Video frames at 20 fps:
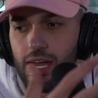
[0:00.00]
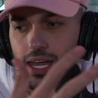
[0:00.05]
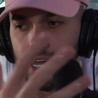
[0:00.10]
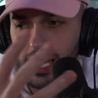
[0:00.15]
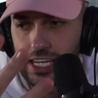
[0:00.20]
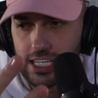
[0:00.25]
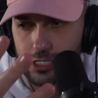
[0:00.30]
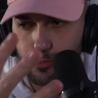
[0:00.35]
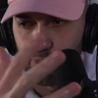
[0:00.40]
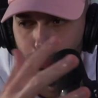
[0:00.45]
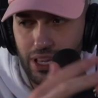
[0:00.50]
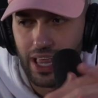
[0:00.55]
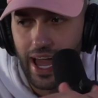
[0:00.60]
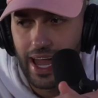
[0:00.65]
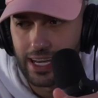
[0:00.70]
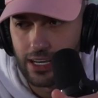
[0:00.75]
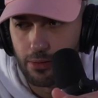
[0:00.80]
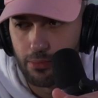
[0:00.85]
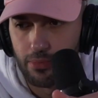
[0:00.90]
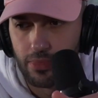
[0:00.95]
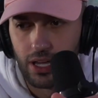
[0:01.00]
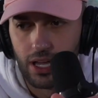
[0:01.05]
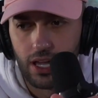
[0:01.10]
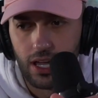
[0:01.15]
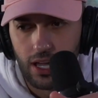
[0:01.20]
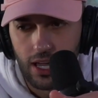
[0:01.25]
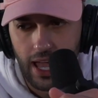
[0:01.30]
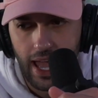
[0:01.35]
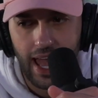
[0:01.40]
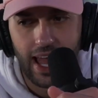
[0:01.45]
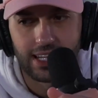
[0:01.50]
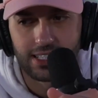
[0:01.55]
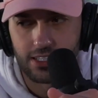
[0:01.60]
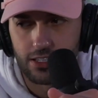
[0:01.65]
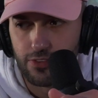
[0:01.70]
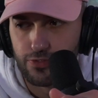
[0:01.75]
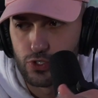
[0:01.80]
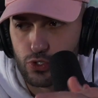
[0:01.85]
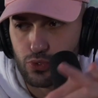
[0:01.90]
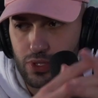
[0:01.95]
is platinum as
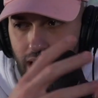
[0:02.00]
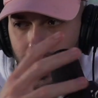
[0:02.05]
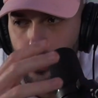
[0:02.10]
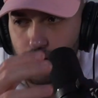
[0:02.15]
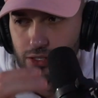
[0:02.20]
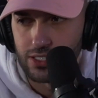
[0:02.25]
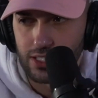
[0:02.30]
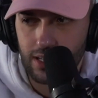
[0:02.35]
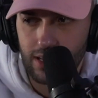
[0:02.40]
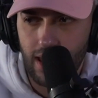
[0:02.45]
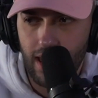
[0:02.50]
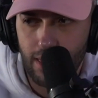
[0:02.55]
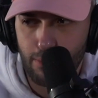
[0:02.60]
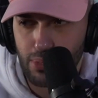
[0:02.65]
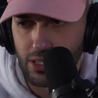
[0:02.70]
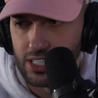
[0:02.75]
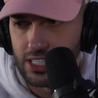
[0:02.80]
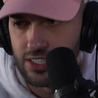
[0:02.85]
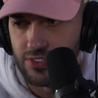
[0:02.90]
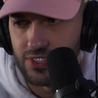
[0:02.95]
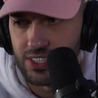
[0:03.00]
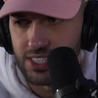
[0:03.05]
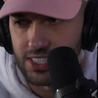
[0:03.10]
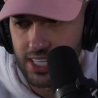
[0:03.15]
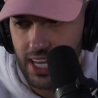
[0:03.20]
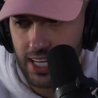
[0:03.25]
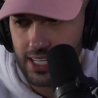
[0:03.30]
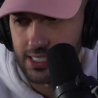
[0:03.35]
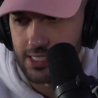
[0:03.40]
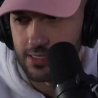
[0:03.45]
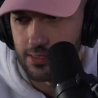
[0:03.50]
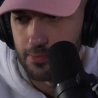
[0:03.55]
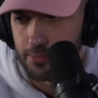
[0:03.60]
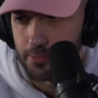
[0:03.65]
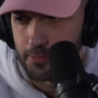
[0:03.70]
of 2006.